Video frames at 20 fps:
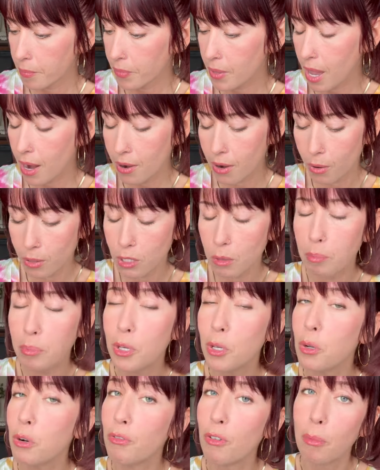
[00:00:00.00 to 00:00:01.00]
I don't know, it's a
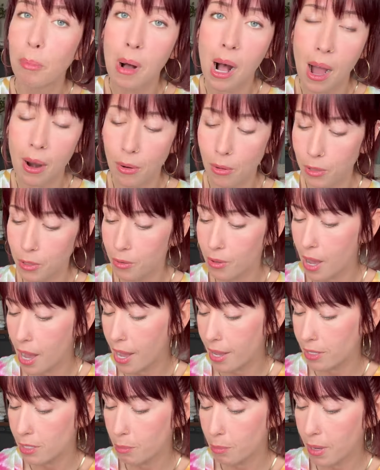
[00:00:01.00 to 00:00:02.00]
beautiful bottle, you
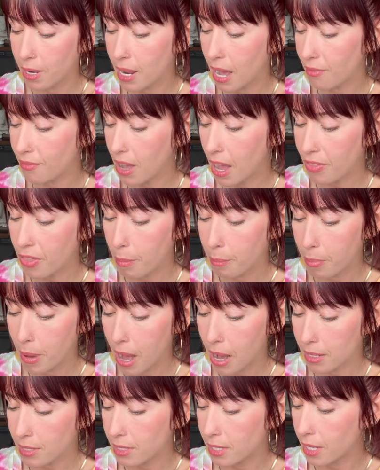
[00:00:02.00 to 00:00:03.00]
guys, but I've got the
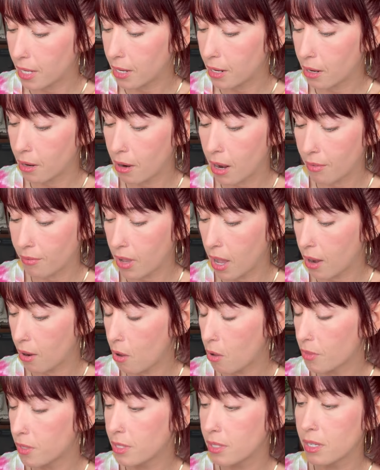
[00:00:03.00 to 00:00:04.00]
box here. I've got
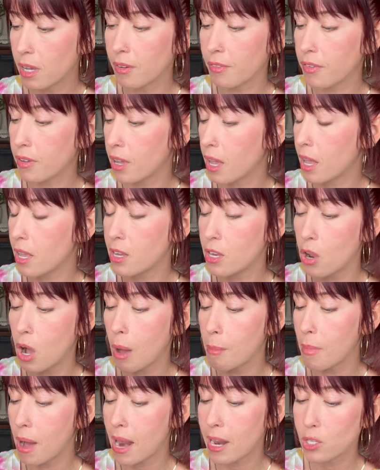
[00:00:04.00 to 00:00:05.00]
all the stuff here. You know,
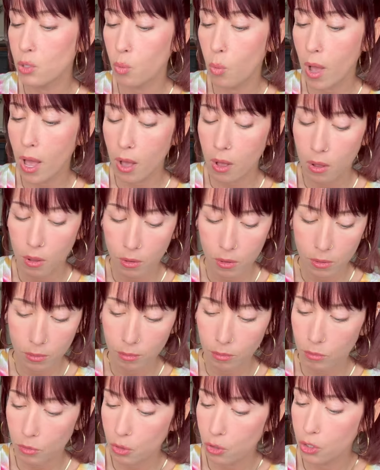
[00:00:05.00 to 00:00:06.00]
I might as well
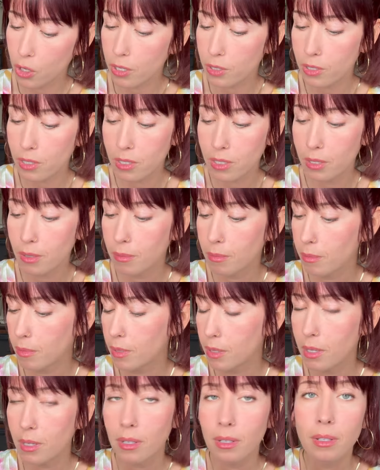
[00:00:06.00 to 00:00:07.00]
just,
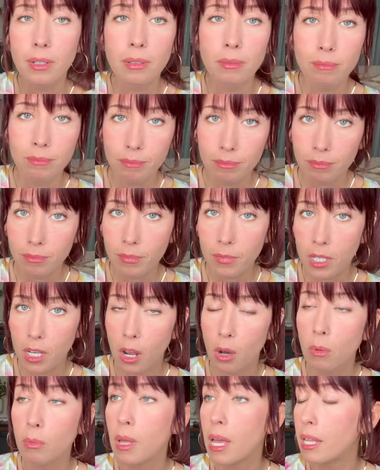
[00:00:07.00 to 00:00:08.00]
you
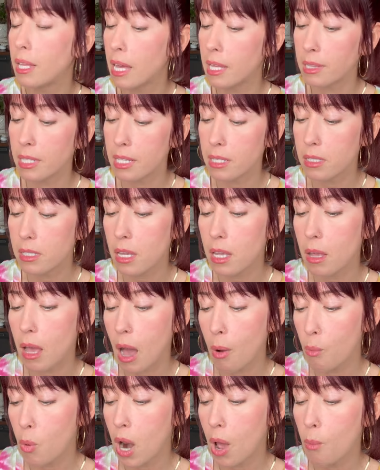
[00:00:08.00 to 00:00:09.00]
know, at, at least it,
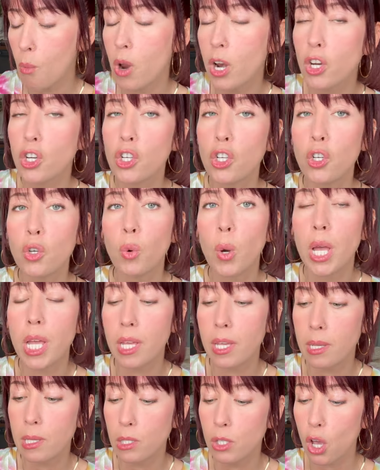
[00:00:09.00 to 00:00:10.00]
what I want to do
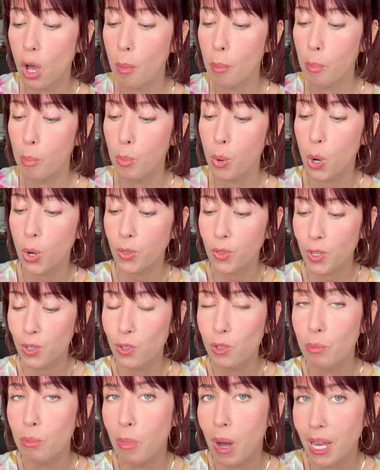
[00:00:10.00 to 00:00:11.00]
is put
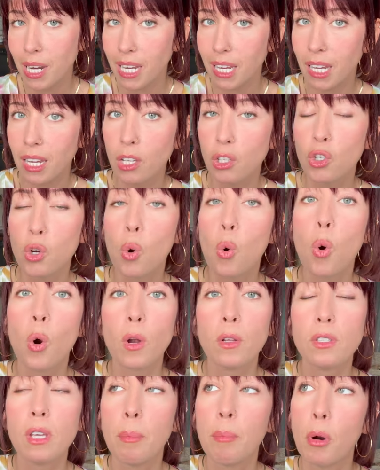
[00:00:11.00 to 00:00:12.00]
this money
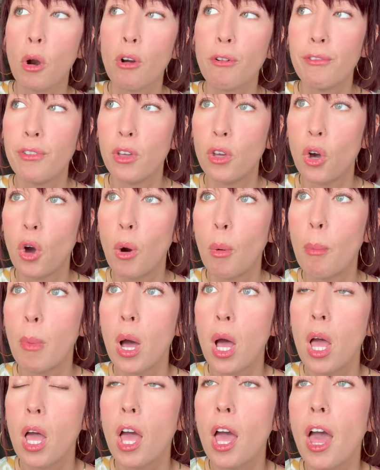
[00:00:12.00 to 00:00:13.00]
towards a
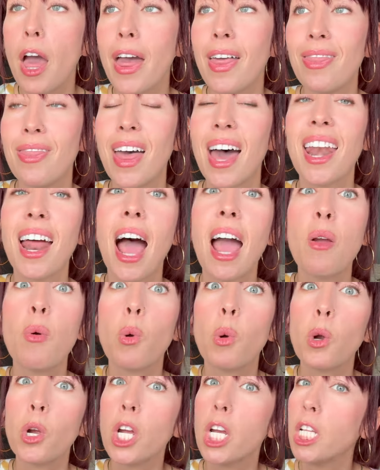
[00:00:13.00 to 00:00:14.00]
perfume that I
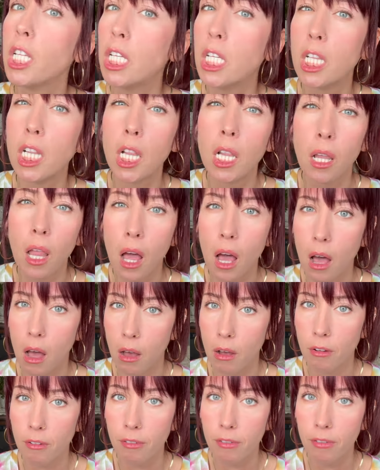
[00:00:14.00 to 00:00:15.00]
really love,